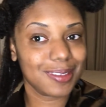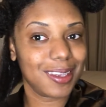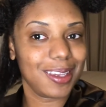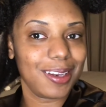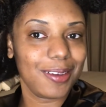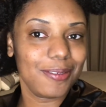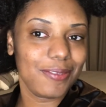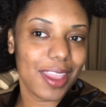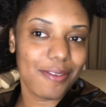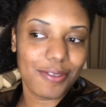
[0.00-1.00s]
good old
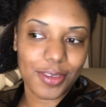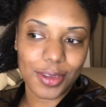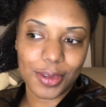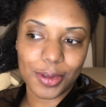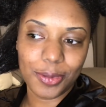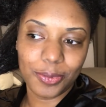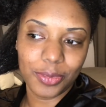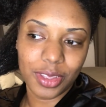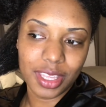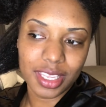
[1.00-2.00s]
faithful.
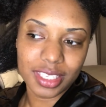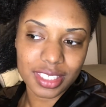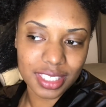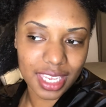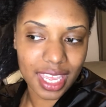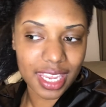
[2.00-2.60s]
See how